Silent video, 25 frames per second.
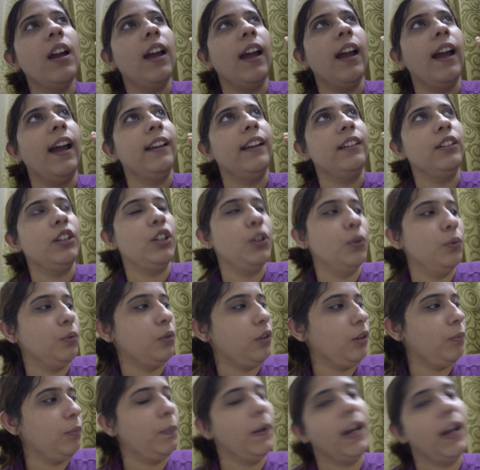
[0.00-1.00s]
and
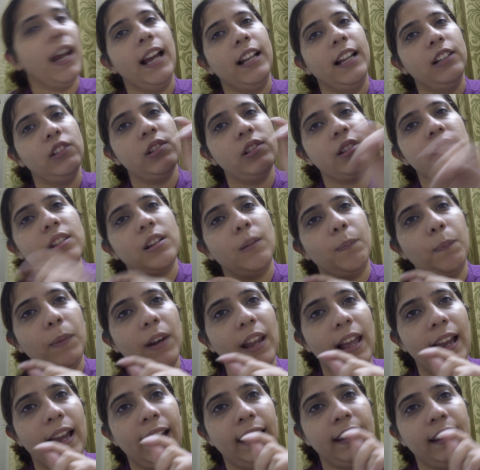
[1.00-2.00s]
q-tip I'll just
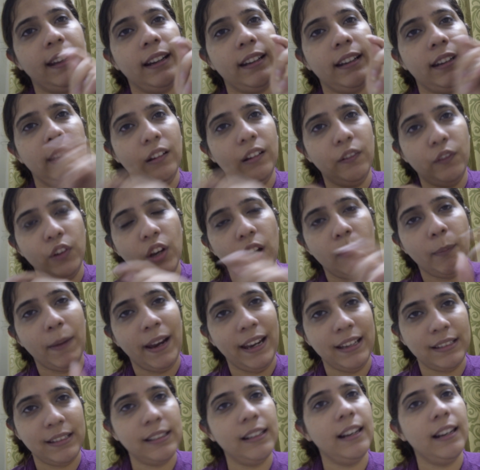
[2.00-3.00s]
apply that Nivea
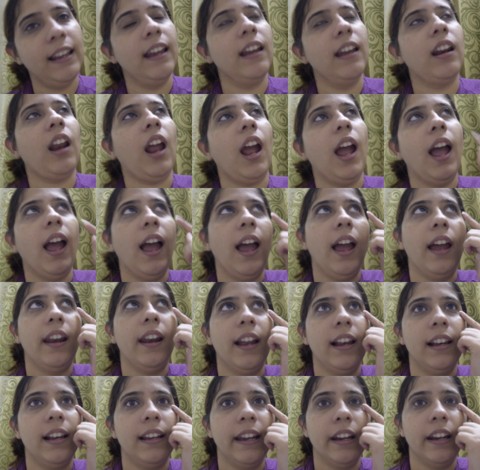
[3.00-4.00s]
micellar
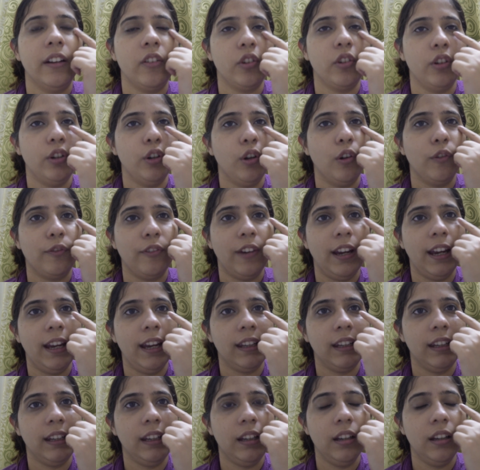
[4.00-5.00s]
and I'll get rid of
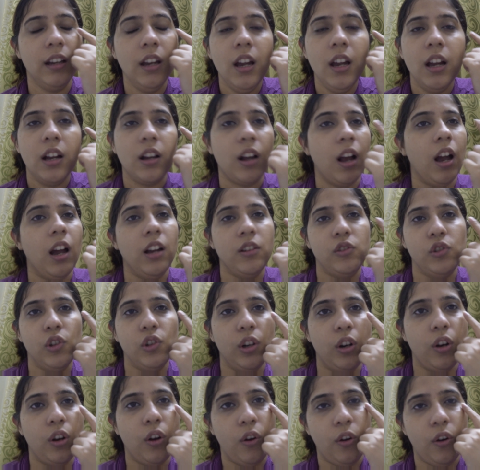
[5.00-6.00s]
any
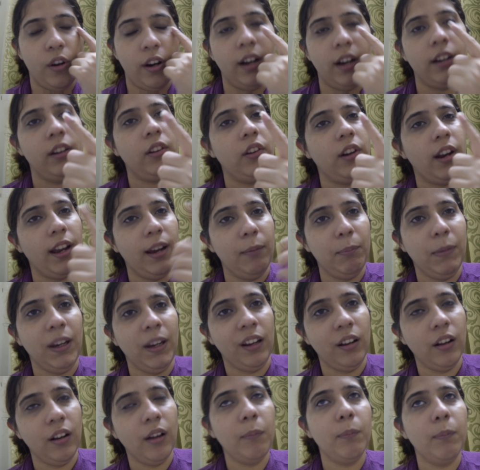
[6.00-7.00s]
kajal or under eye
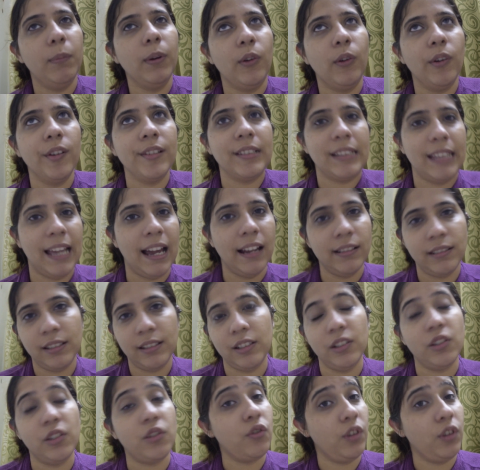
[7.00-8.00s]
makeup, because that's
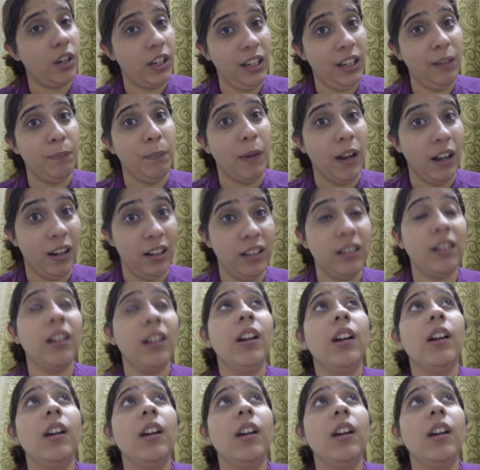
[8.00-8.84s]
the tricky part.